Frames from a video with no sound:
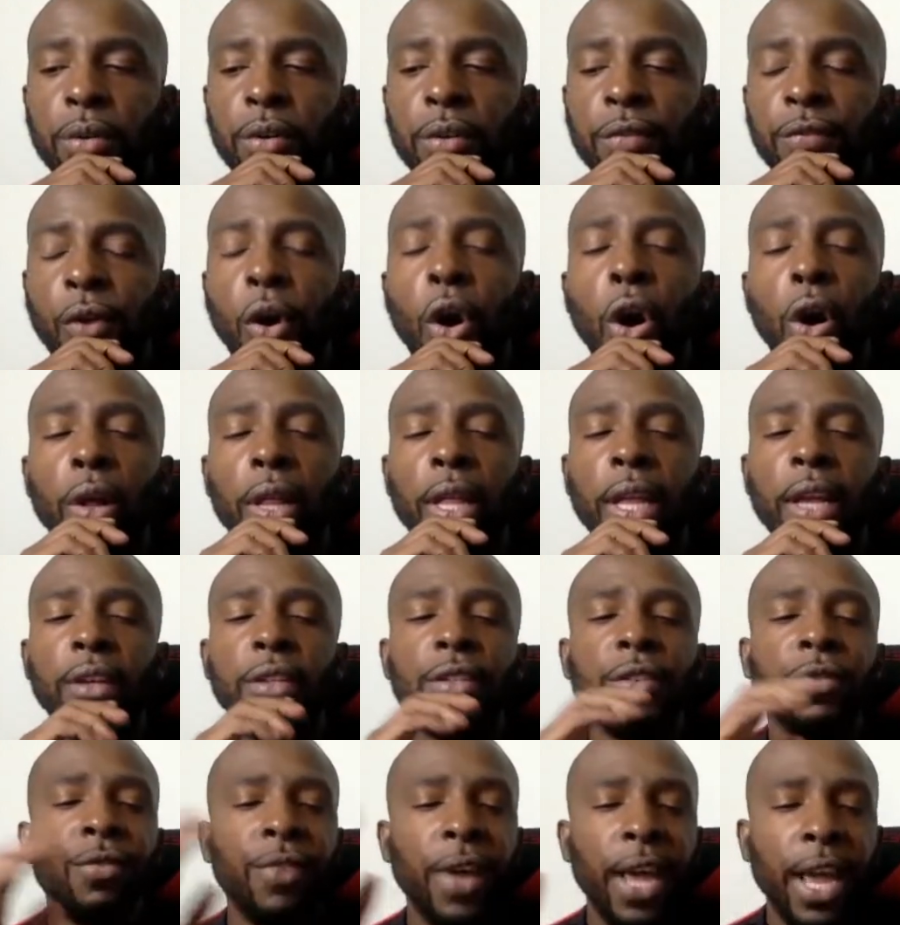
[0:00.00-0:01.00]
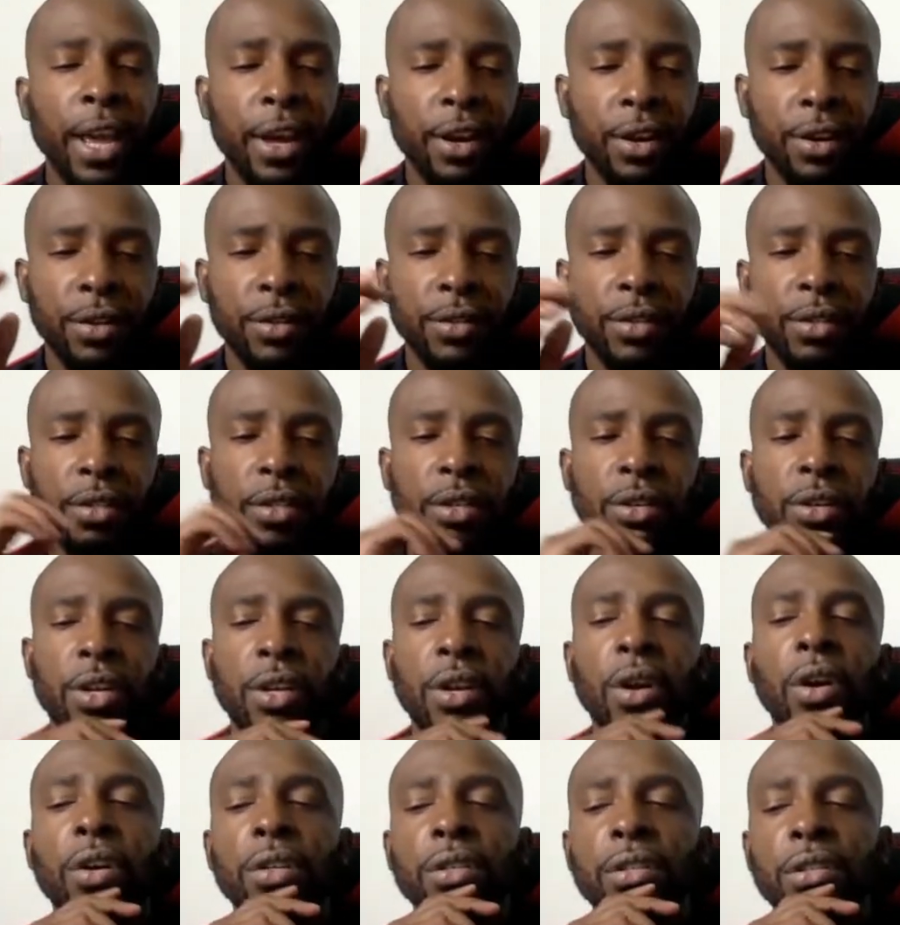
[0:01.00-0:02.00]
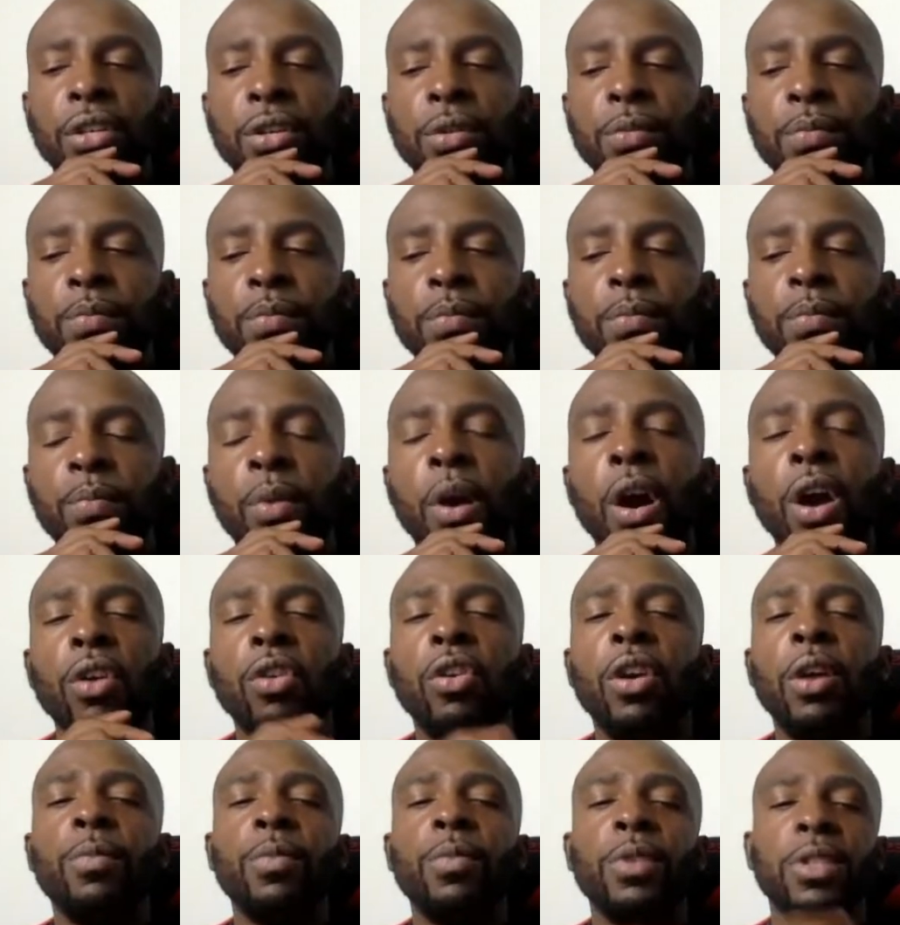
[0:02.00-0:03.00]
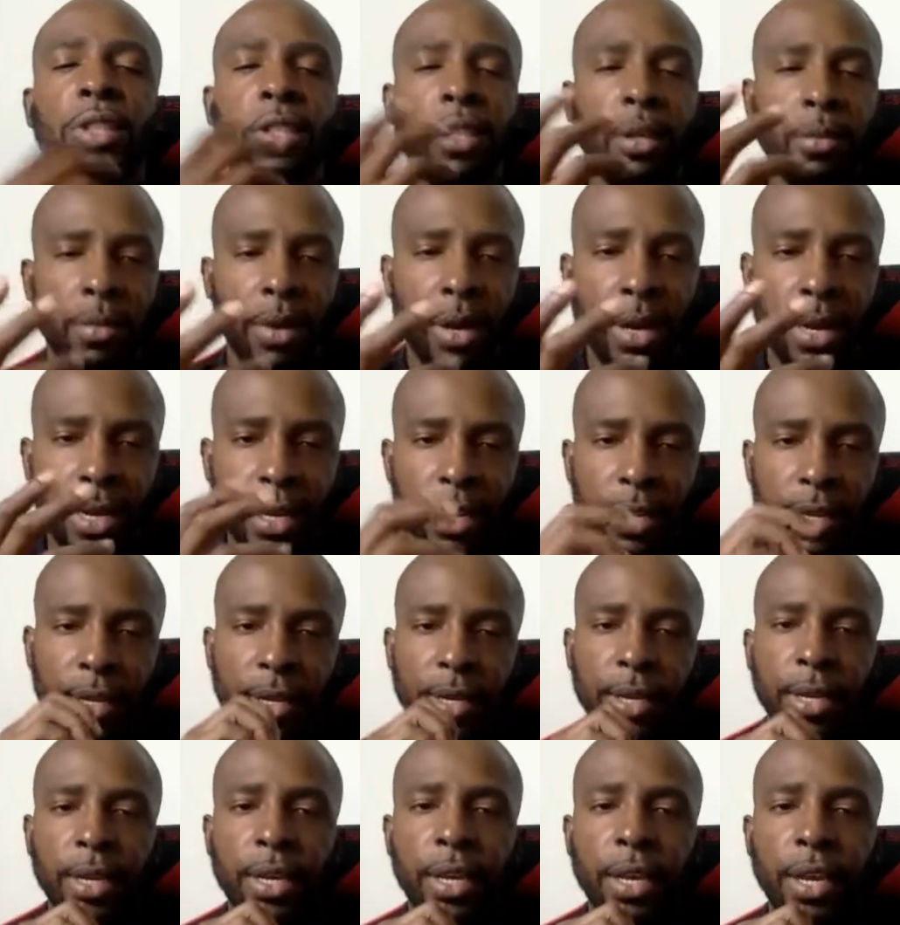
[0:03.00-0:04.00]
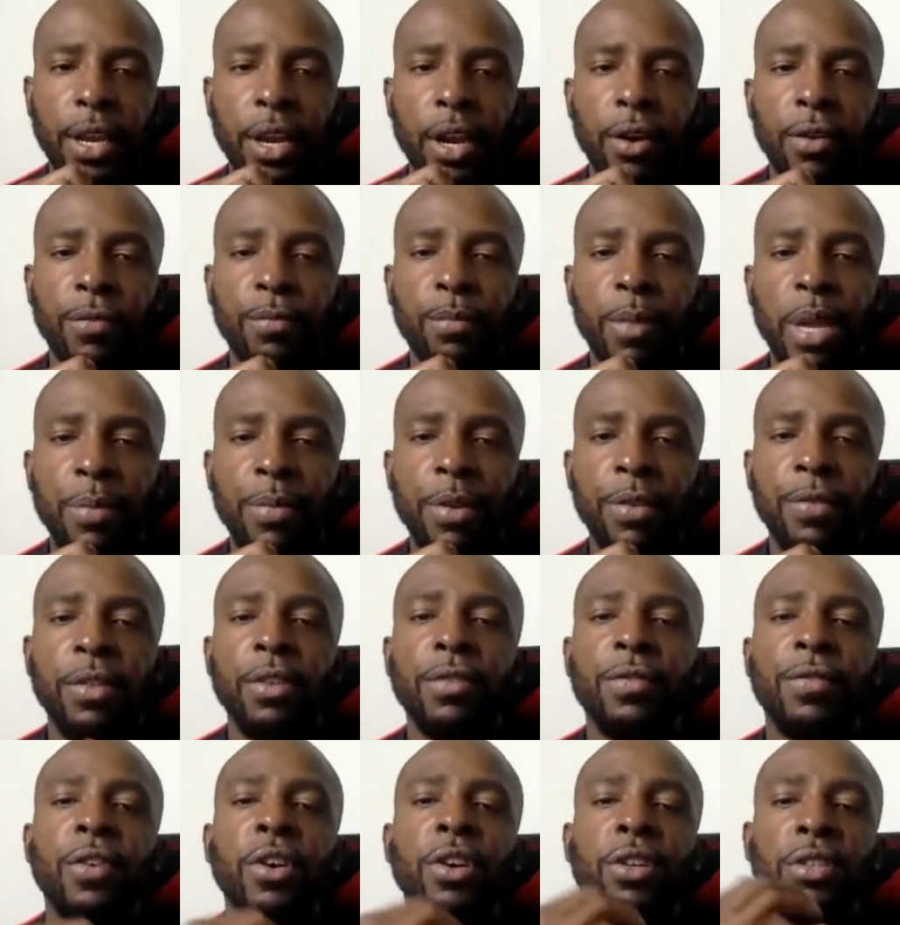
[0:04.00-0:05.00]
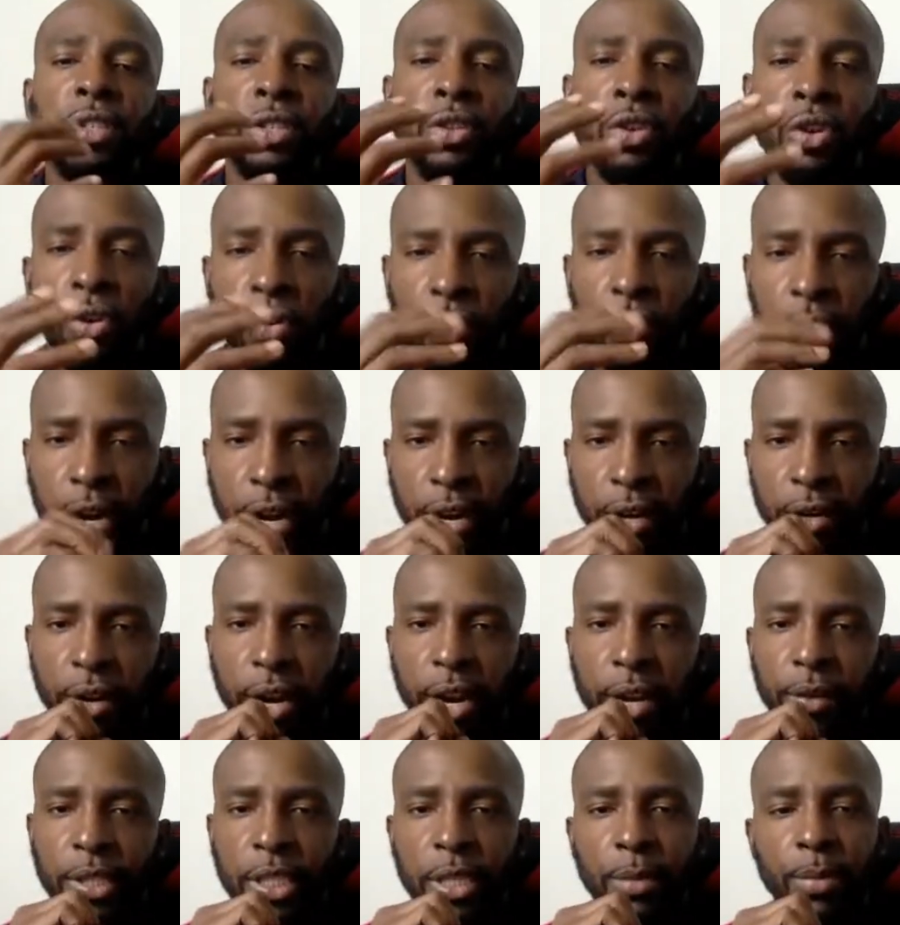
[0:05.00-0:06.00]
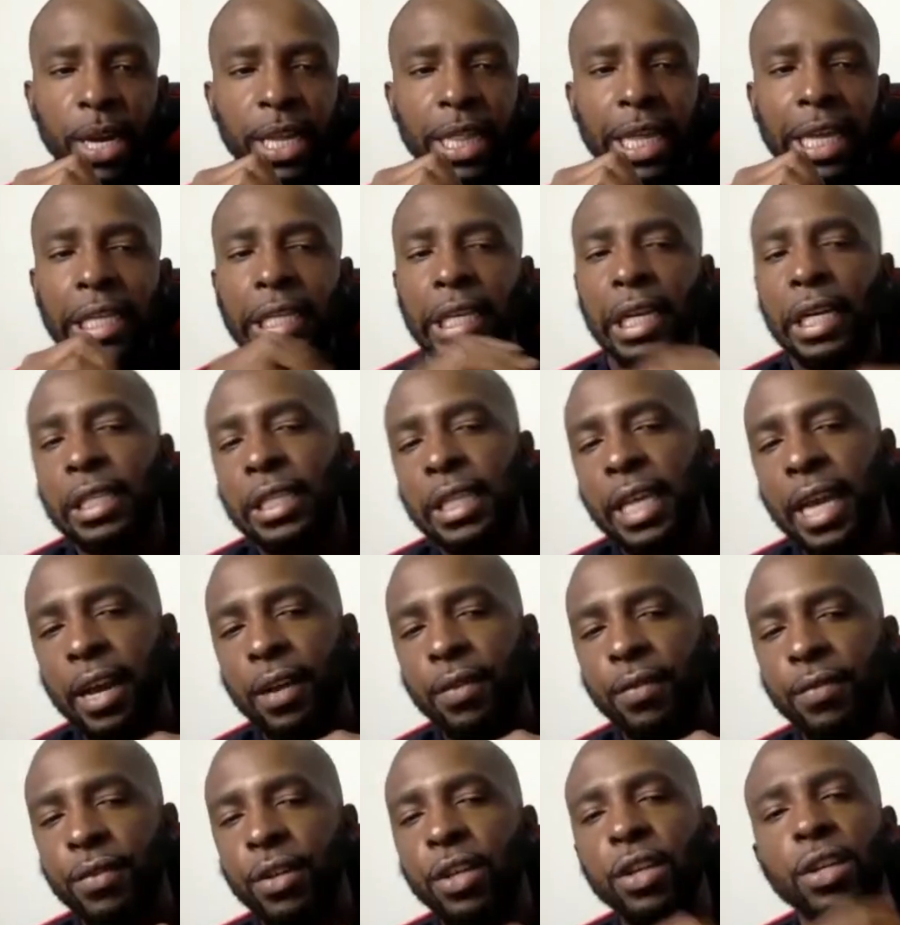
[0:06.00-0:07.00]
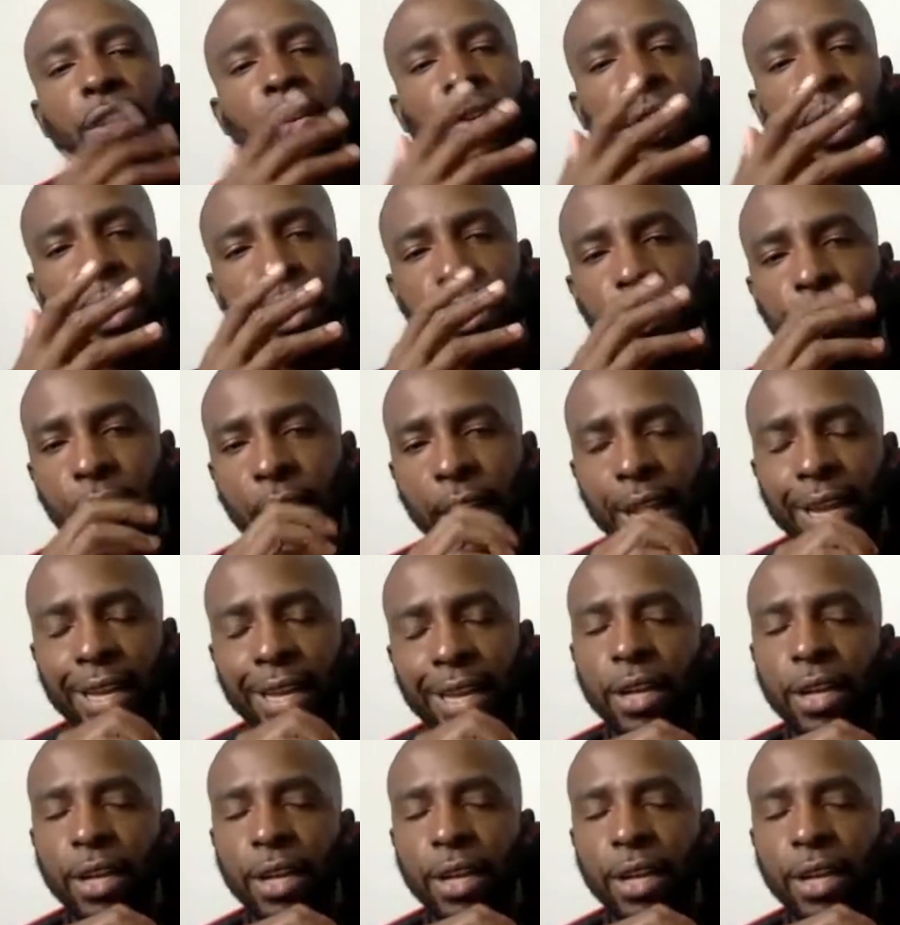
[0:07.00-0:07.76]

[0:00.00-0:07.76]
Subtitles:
if all else fails, you can also partner up with somebody, maybe for the first go around, right? Somebody that does have good credit, right?